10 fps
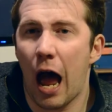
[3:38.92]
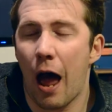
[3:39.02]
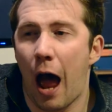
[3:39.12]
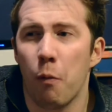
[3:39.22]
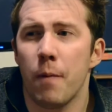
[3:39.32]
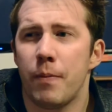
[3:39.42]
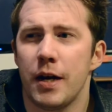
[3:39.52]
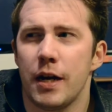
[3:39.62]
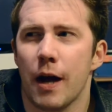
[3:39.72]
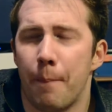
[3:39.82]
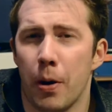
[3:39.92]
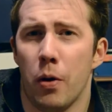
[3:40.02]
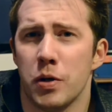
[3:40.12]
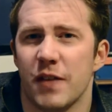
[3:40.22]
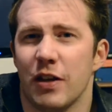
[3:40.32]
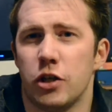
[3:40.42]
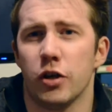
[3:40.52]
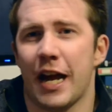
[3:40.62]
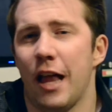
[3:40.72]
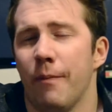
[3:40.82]
I wouldn't be opposed if they
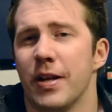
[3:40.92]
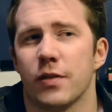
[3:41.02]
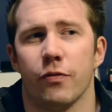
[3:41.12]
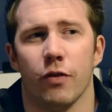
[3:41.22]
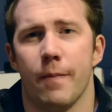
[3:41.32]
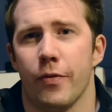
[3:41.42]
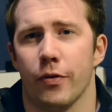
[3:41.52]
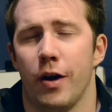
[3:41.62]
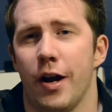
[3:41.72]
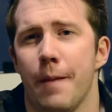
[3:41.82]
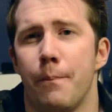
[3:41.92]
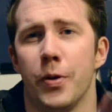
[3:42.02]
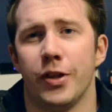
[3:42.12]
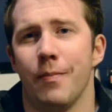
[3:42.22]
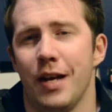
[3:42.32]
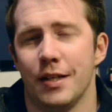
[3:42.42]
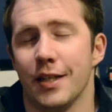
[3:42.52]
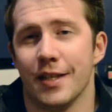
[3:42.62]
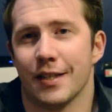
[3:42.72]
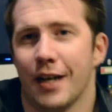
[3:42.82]
took elements from Thrawn and put them into
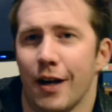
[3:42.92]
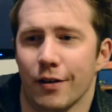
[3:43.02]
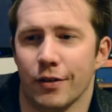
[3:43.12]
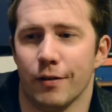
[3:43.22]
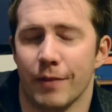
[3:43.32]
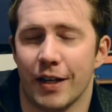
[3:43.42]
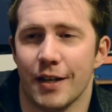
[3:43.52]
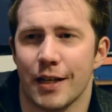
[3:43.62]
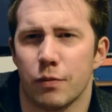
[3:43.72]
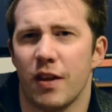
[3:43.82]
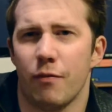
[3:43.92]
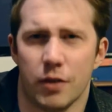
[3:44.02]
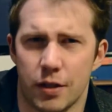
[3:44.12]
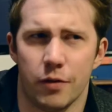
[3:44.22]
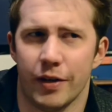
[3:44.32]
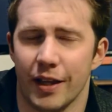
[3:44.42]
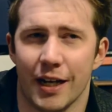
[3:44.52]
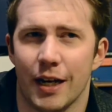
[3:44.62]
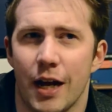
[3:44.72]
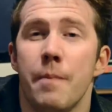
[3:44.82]
this character, because that's what they've been doing.
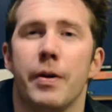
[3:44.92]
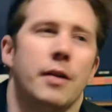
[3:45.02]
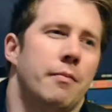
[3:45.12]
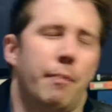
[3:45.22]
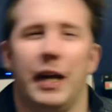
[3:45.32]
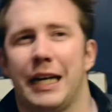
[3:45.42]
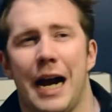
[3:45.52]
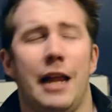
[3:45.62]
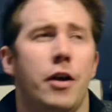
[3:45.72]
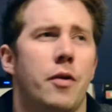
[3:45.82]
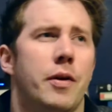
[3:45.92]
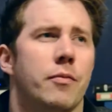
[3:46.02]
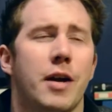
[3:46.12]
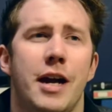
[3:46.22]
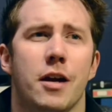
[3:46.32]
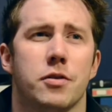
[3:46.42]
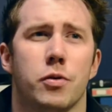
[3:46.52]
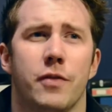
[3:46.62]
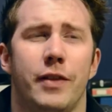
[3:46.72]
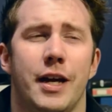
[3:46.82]
Like, but like Kylo and Rey are
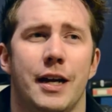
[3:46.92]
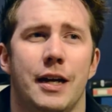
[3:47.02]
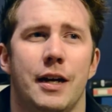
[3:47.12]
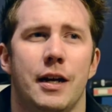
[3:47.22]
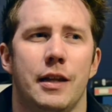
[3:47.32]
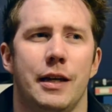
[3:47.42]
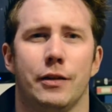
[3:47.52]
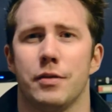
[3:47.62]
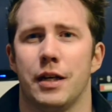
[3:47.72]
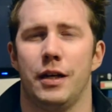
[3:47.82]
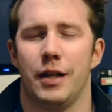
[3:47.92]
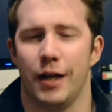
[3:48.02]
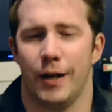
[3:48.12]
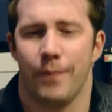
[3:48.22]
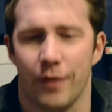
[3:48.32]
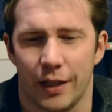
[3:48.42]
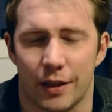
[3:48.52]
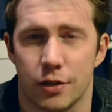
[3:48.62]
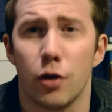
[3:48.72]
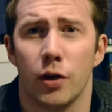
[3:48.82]
sort of like those, like
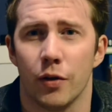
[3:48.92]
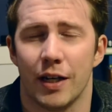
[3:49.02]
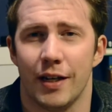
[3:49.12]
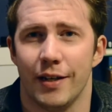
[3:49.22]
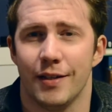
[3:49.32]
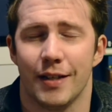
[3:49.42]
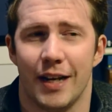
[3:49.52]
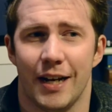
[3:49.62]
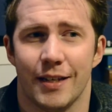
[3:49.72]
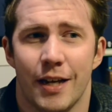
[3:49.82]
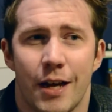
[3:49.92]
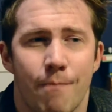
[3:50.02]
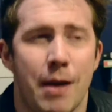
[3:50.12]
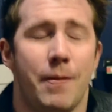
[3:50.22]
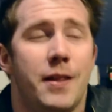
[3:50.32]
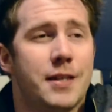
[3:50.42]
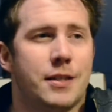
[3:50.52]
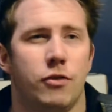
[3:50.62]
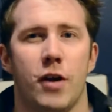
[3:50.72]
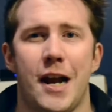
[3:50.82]
the Solo kids, and maybe
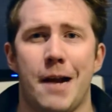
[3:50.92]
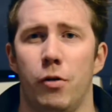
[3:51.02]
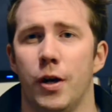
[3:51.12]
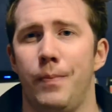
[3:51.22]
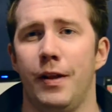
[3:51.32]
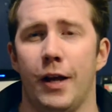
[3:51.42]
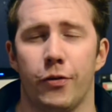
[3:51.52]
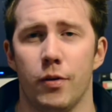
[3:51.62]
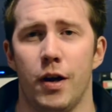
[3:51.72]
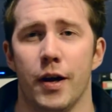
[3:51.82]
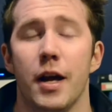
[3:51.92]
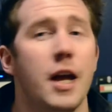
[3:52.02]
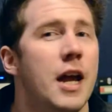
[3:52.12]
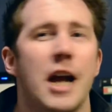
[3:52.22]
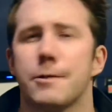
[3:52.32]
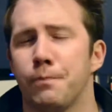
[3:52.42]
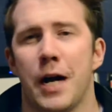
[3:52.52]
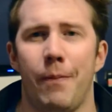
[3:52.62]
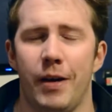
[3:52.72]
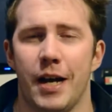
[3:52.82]
this Grand Admiral could be like Thrawn. It's
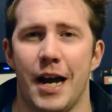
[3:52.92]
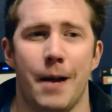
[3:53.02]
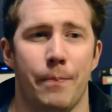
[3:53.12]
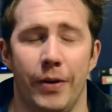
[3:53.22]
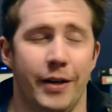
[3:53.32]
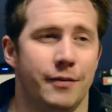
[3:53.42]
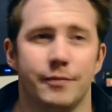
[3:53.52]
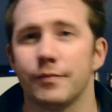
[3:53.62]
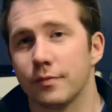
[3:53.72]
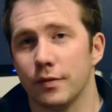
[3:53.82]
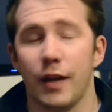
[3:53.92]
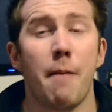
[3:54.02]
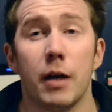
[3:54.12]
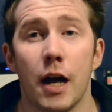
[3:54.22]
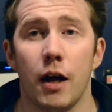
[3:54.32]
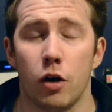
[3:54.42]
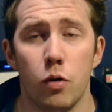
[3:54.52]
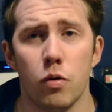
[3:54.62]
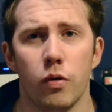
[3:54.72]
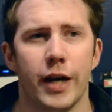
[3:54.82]
probably not, but that'd be a
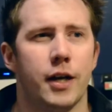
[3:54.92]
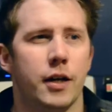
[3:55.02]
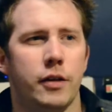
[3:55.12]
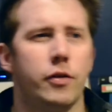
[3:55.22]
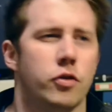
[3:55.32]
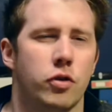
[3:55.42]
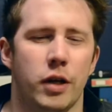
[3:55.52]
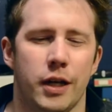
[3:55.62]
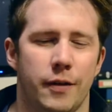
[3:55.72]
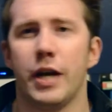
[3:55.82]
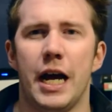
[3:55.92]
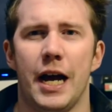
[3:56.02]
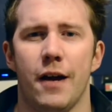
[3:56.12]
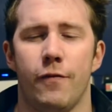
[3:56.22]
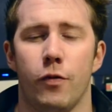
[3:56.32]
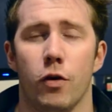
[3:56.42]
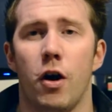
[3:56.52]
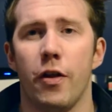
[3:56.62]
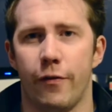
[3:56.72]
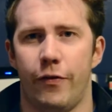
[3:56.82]
cool, like, little nod for
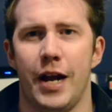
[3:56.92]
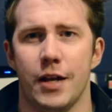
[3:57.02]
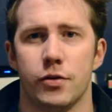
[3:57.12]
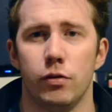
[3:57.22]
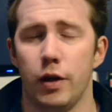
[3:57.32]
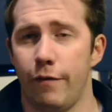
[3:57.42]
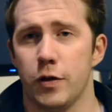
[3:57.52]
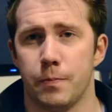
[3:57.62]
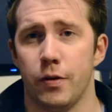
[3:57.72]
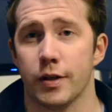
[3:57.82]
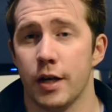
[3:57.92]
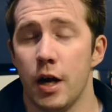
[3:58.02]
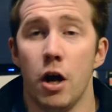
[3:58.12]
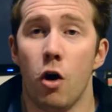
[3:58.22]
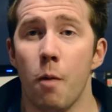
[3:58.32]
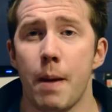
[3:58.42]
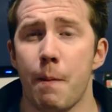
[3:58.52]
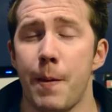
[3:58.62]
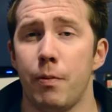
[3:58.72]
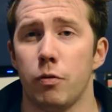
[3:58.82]
all the fans who love those books. Or maybe
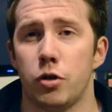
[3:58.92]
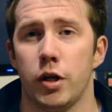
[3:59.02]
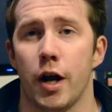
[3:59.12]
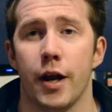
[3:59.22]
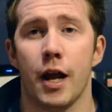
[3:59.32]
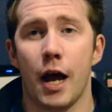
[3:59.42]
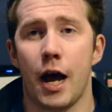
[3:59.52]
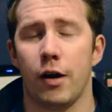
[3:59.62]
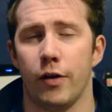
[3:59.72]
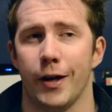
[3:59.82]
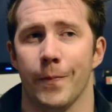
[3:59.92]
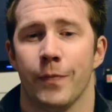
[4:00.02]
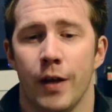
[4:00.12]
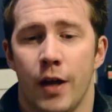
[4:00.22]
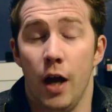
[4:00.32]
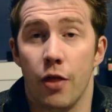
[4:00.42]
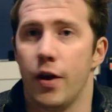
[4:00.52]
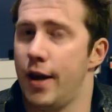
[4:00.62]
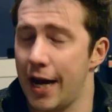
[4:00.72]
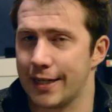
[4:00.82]
people will shit on it. I don't know. The
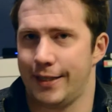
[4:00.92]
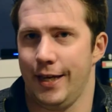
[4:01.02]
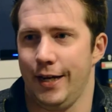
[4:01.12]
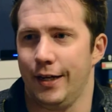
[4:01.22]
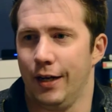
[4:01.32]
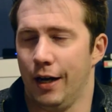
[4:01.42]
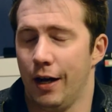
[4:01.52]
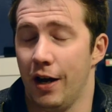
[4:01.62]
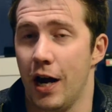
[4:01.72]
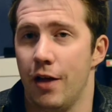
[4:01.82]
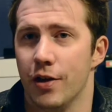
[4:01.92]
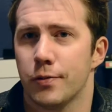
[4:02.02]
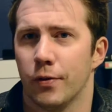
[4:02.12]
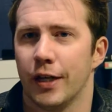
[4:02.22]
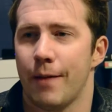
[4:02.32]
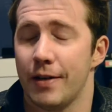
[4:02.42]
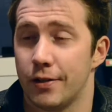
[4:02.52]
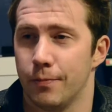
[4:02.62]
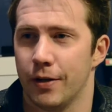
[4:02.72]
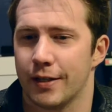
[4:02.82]
next thing, and this one got me
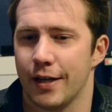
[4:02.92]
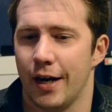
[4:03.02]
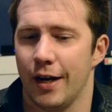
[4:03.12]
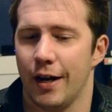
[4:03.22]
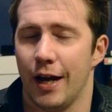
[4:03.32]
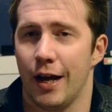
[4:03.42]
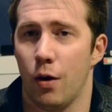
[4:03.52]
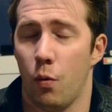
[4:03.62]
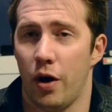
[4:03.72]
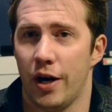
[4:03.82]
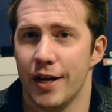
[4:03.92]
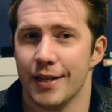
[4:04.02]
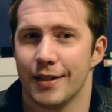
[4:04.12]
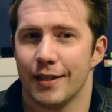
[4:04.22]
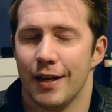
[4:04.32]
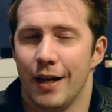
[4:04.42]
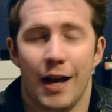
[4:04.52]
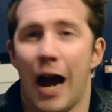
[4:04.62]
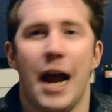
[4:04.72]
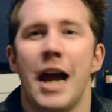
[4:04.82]
super excited,
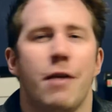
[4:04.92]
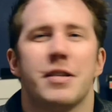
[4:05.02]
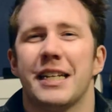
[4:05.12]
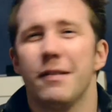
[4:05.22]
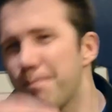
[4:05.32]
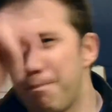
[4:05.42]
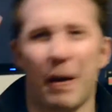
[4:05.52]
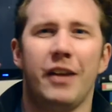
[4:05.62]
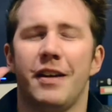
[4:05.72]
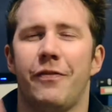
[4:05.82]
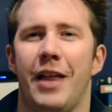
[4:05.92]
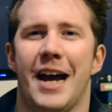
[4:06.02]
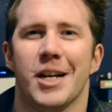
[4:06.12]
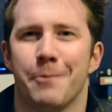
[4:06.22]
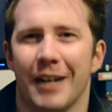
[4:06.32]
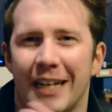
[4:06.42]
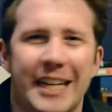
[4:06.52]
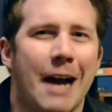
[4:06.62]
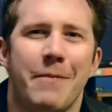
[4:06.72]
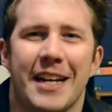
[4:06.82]
it was like barely a flash, but it
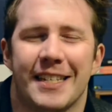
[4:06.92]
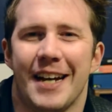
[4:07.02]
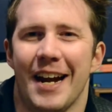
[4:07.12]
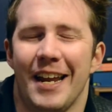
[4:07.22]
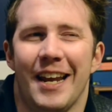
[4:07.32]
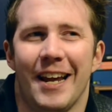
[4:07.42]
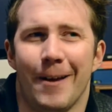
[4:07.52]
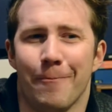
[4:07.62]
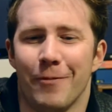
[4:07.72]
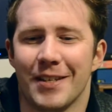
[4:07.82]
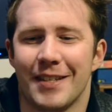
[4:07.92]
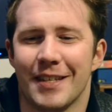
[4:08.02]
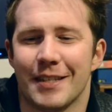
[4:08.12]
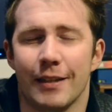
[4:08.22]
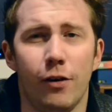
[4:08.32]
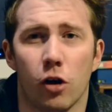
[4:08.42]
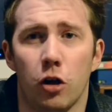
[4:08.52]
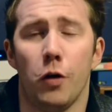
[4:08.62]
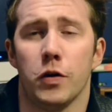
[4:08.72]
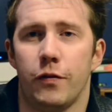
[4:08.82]
got me excited, was this little
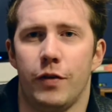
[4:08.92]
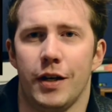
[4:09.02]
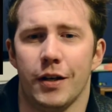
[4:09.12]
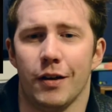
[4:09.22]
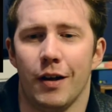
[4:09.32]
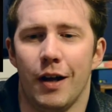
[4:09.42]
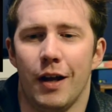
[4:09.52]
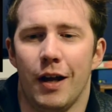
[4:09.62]
cloaked figure